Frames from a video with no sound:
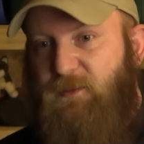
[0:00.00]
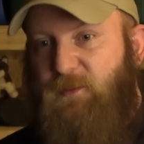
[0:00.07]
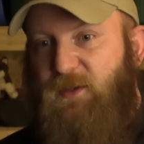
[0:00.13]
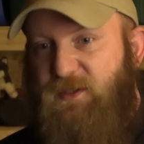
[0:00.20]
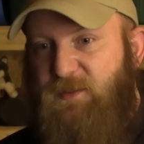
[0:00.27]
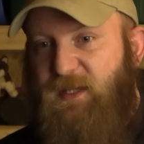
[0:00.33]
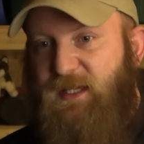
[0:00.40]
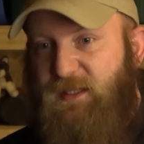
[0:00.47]

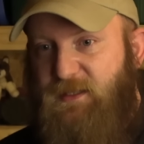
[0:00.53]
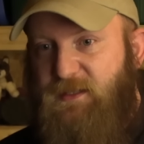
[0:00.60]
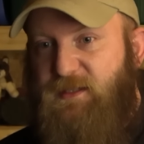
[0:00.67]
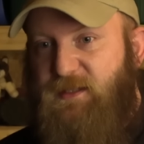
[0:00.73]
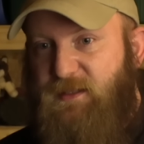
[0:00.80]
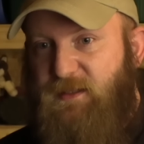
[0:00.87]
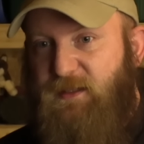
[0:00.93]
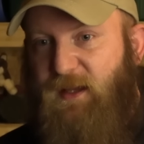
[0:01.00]
Which
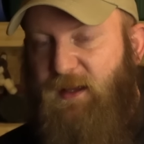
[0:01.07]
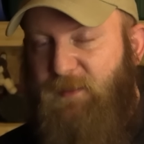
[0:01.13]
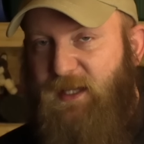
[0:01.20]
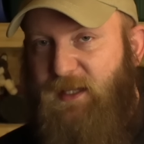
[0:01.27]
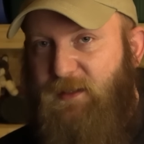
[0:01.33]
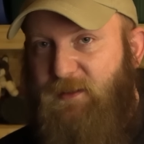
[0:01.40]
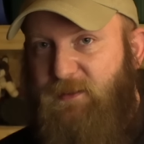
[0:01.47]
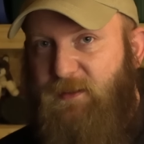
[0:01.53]
means, I
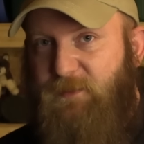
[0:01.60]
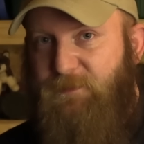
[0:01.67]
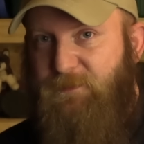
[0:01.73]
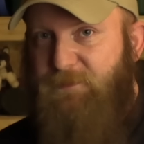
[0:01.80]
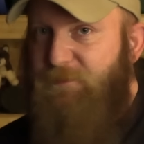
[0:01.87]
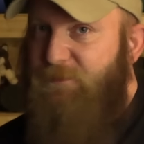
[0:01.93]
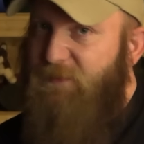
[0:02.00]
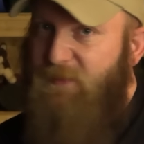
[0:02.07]
mean,
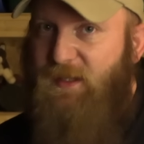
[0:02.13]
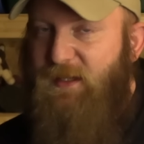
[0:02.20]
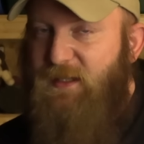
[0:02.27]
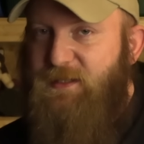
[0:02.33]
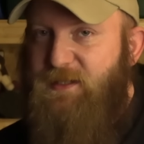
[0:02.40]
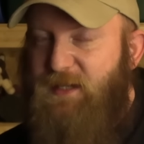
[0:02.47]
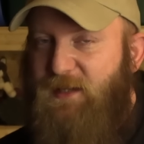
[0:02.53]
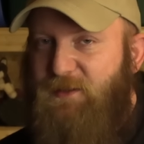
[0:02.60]

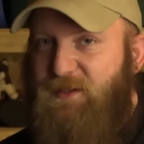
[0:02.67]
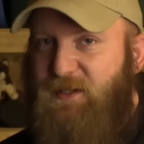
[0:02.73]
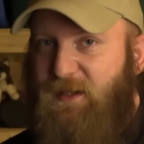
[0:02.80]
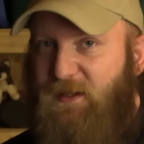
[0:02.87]
it sounds